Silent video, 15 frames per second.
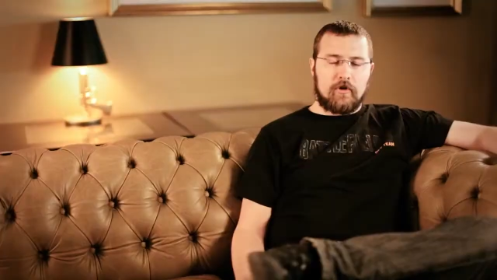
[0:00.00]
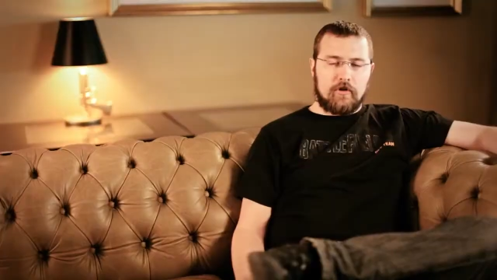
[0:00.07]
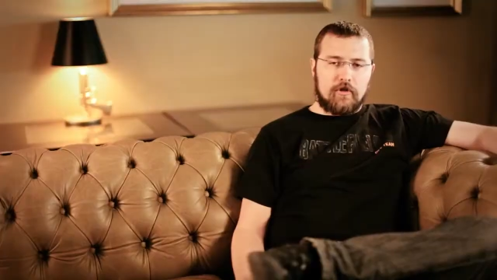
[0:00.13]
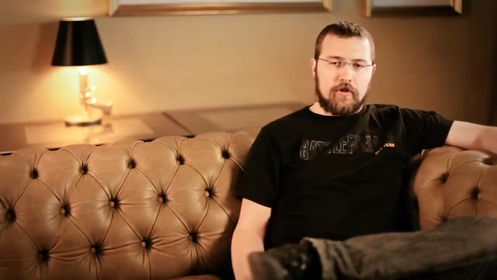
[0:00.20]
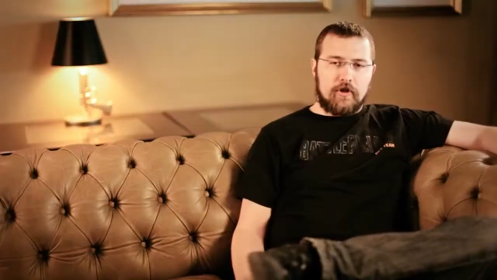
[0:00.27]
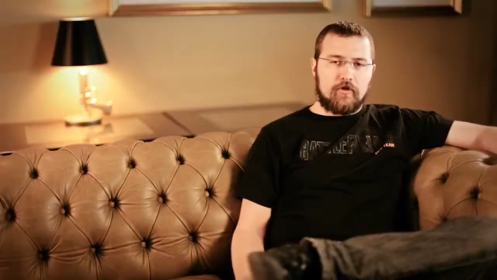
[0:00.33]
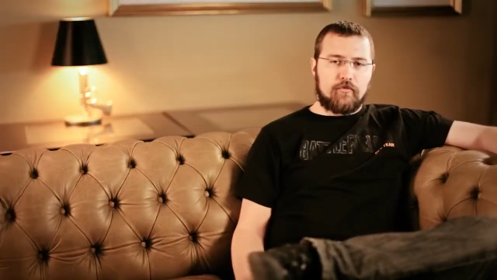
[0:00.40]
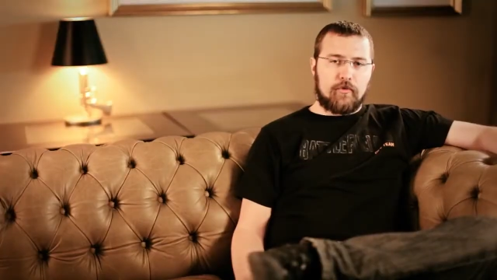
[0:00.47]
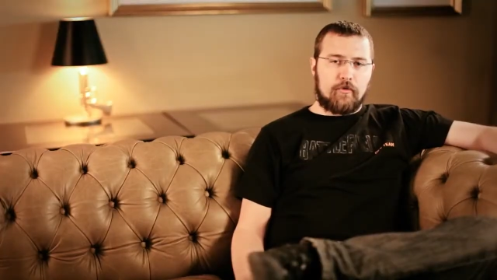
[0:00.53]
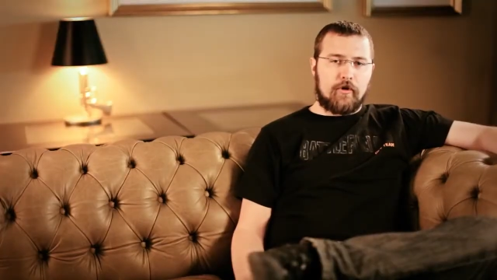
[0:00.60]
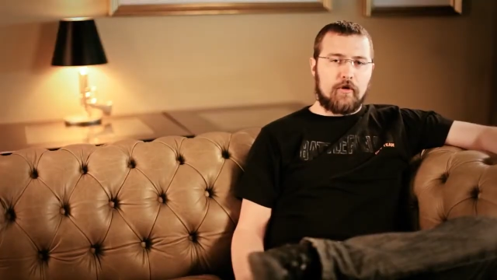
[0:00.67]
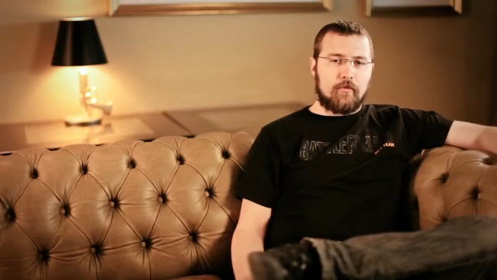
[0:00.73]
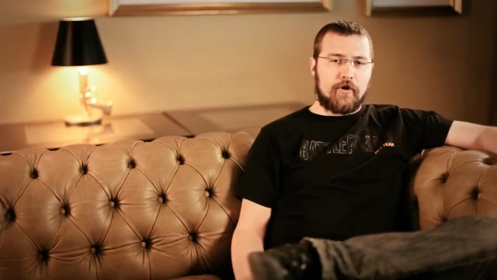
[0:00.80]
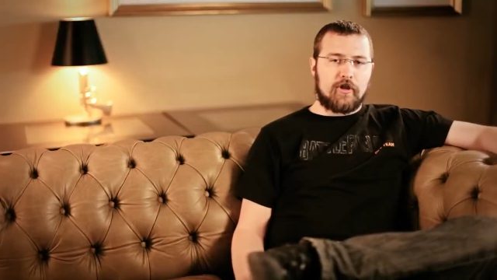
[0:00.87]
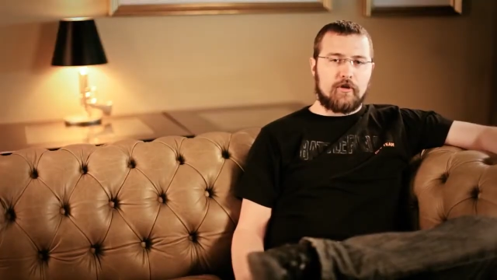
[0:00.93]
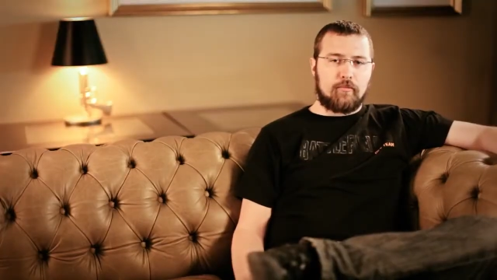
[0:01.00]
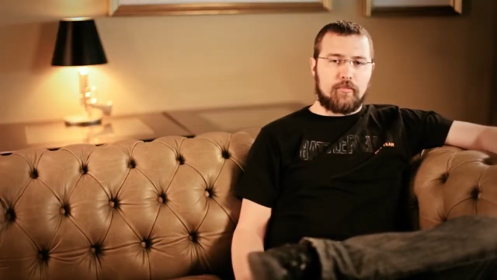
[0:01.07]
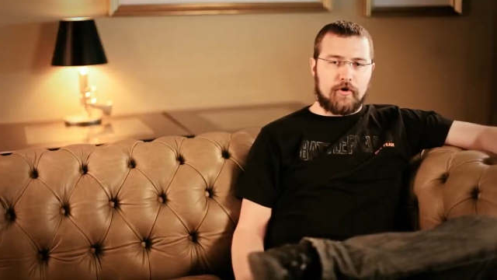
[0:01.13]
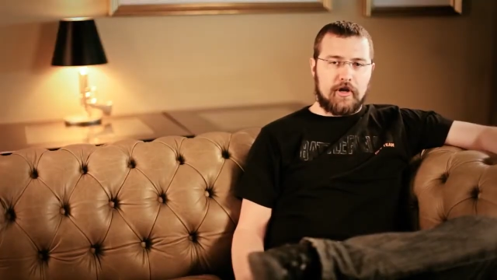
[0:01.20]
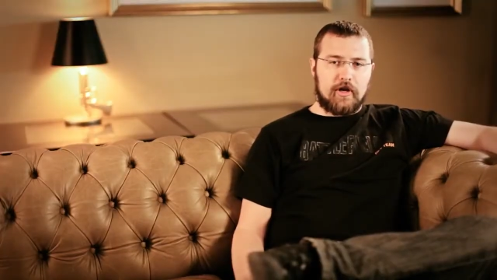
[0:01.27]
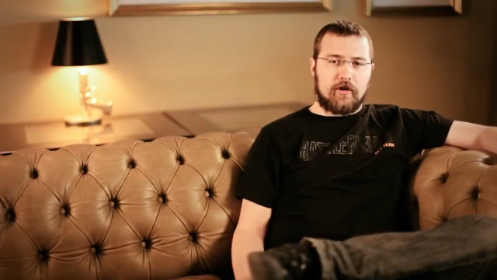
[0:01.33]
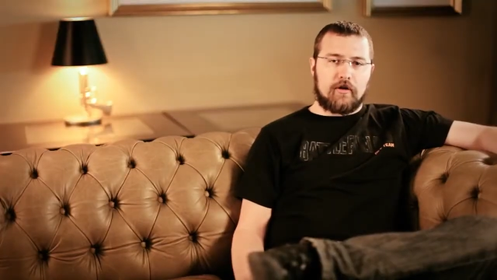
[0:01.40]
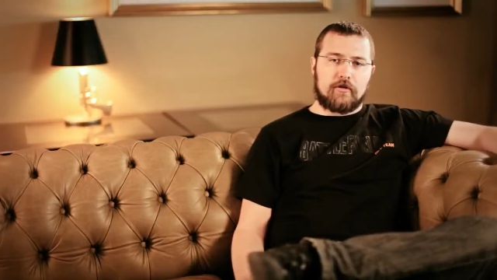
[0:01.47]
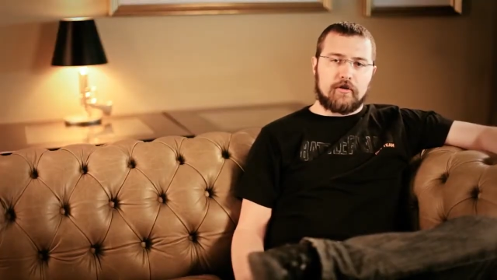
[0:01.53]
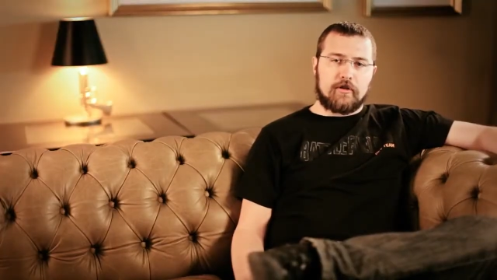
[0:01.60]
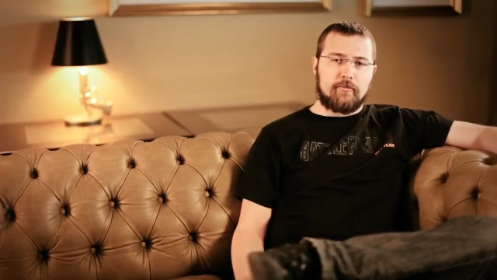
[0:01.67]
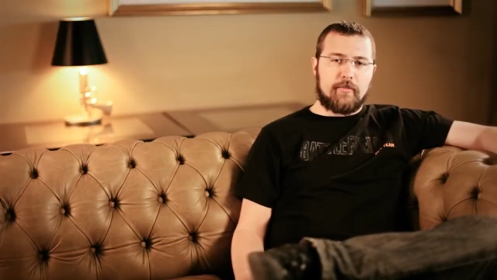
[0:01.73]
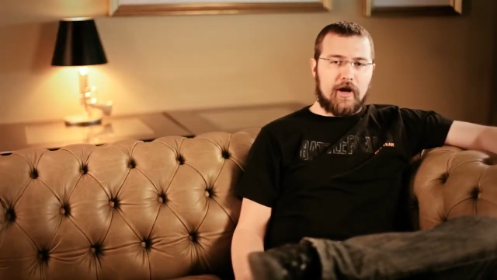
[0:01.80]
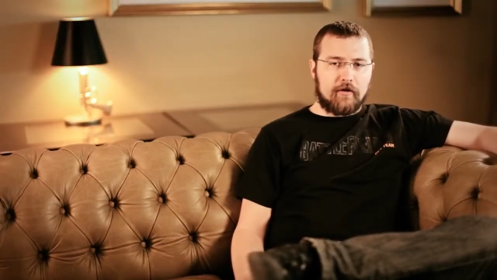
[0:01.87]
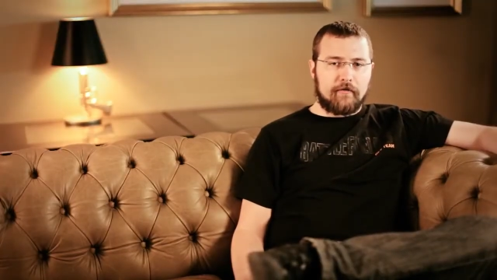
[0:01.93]
of the things we really wanted to bring to the
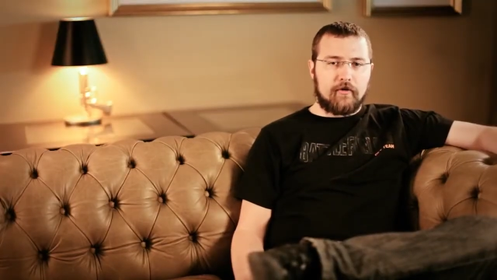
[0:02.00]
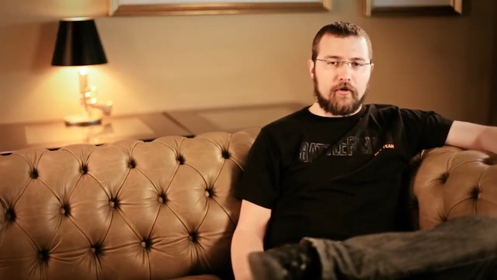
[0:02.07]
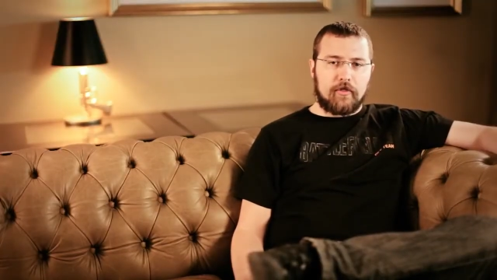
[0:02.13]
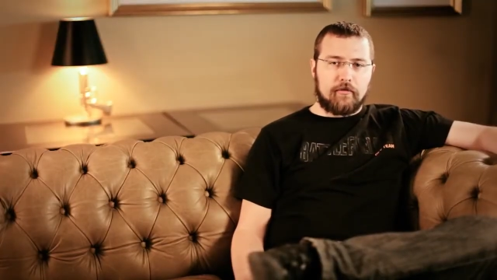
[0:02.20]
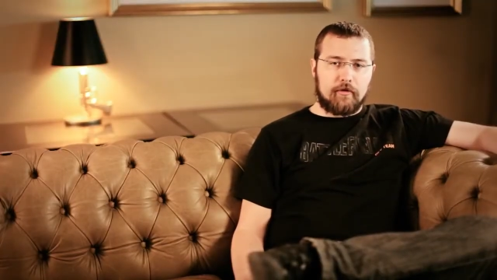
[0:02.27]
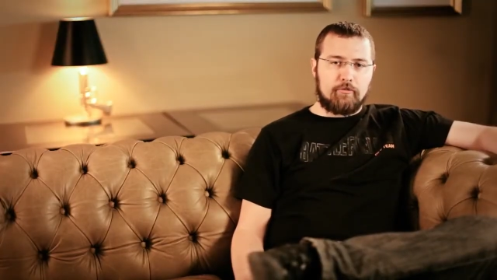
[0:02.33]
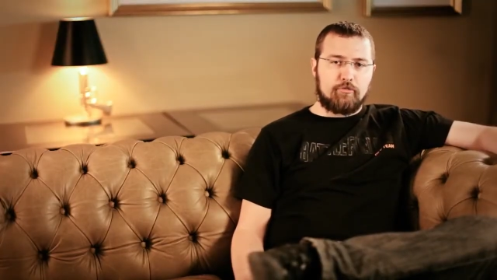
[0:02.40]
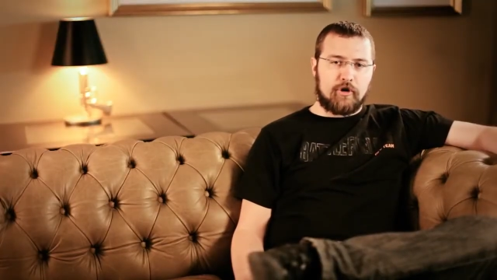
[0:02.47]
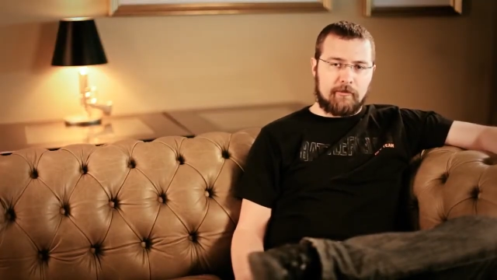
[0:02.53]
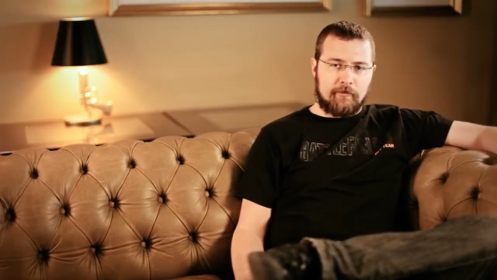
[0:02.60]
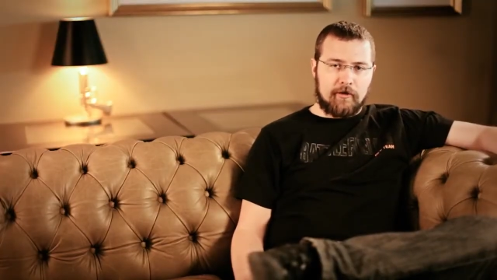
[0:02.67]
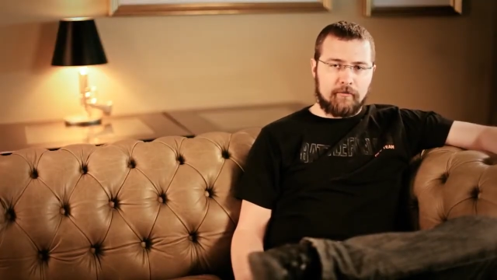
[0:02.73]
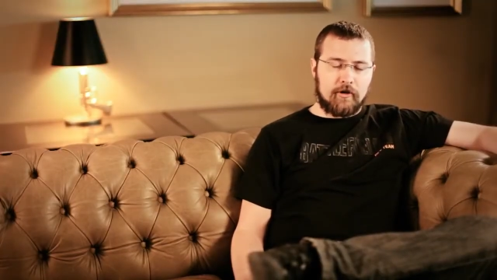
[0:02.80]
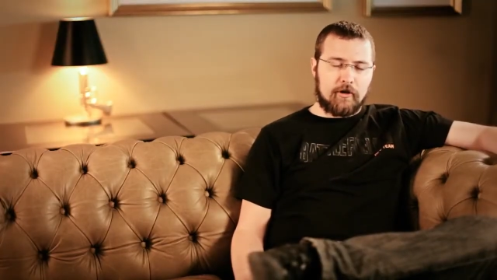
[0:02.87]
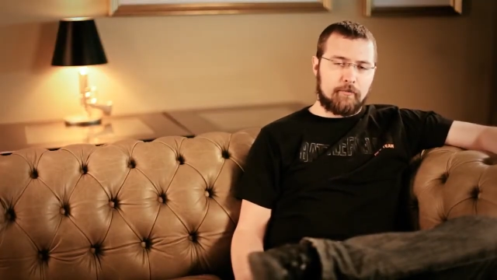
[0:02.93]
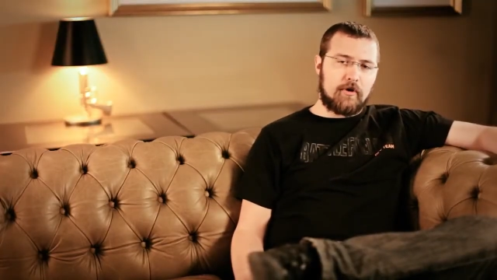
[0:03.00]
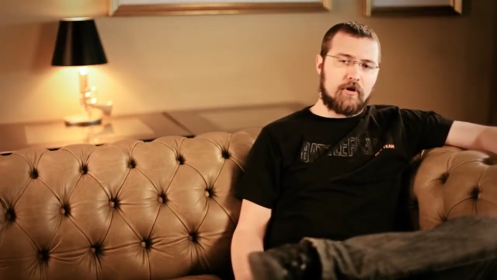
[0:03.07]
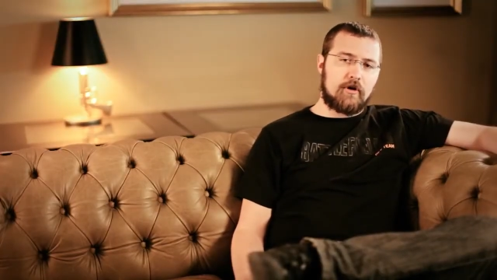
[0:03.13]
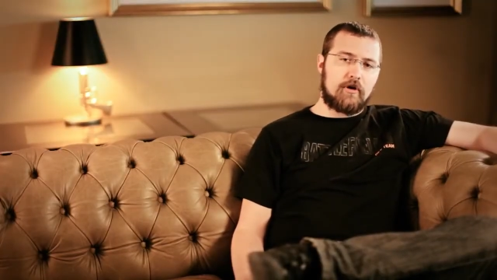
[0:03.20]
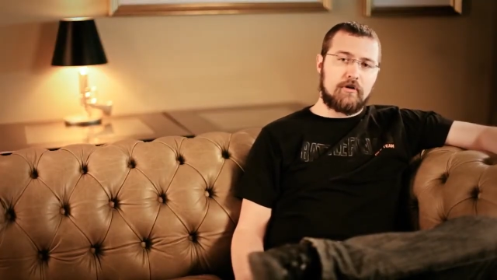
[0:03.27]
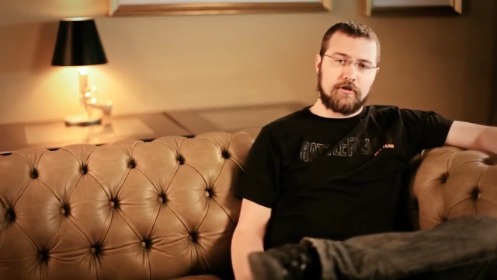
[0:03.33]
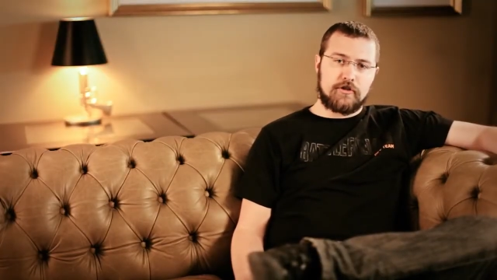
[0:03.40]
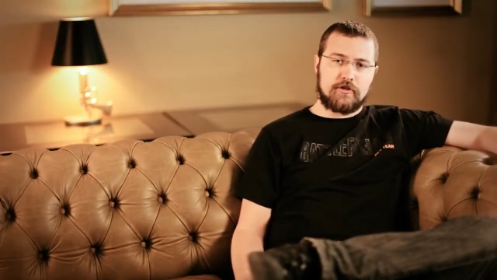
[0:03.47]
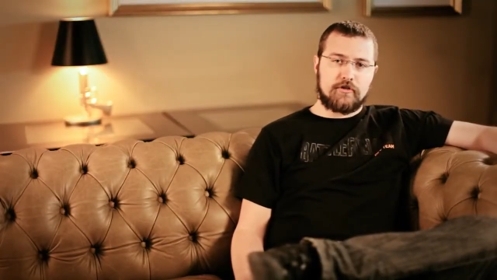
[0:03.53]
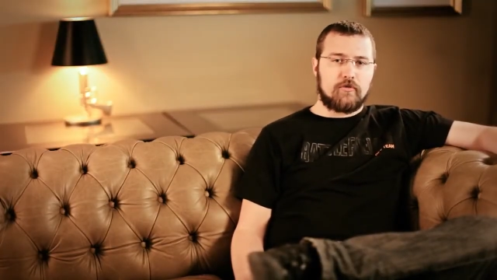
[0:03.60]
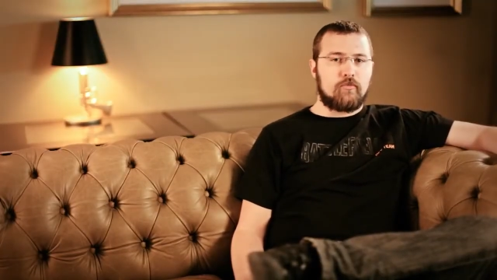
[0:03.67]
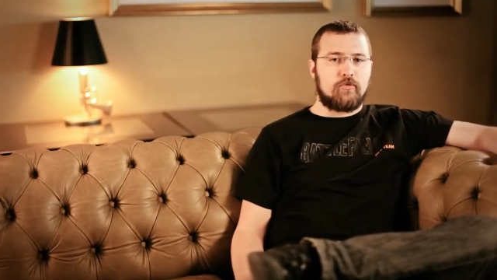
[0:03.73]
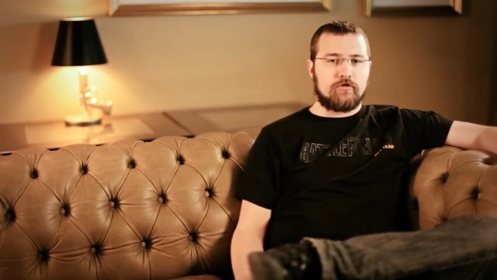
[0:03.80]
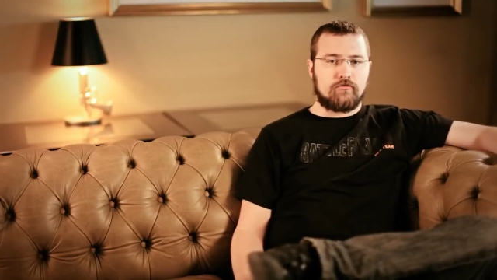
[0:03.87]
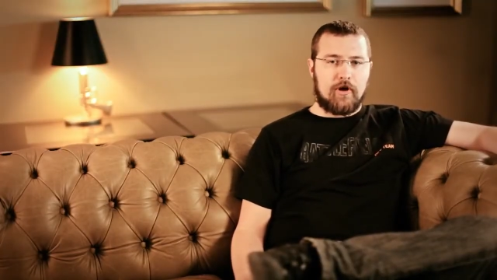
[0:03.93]
Battlefield 3 premium experience
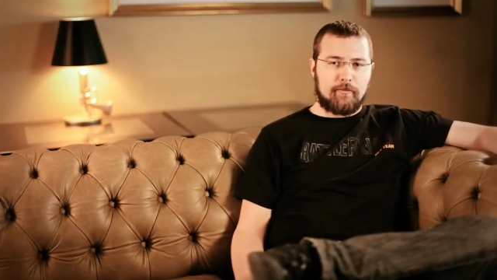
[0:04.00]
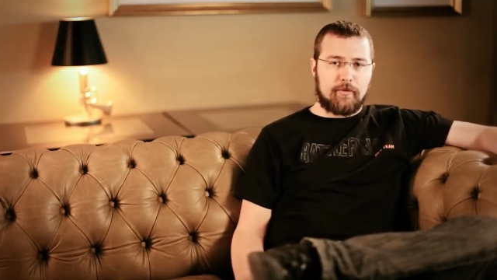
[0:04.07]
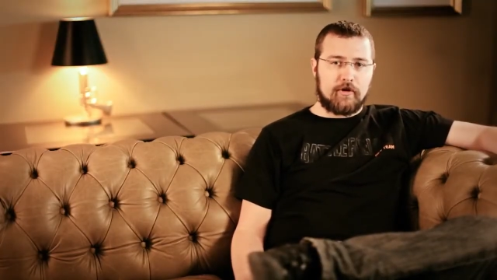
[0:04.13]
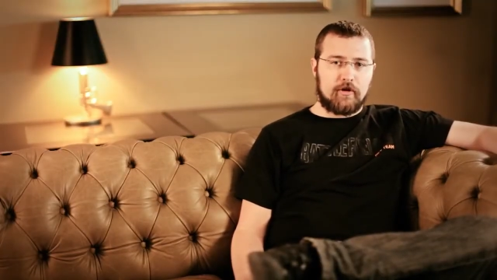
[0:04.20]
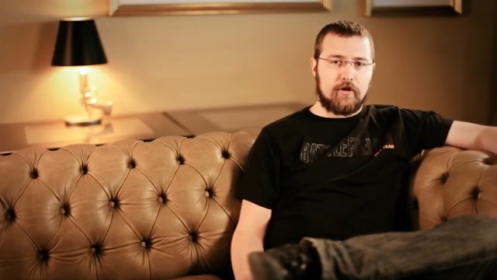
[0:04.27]
was weapon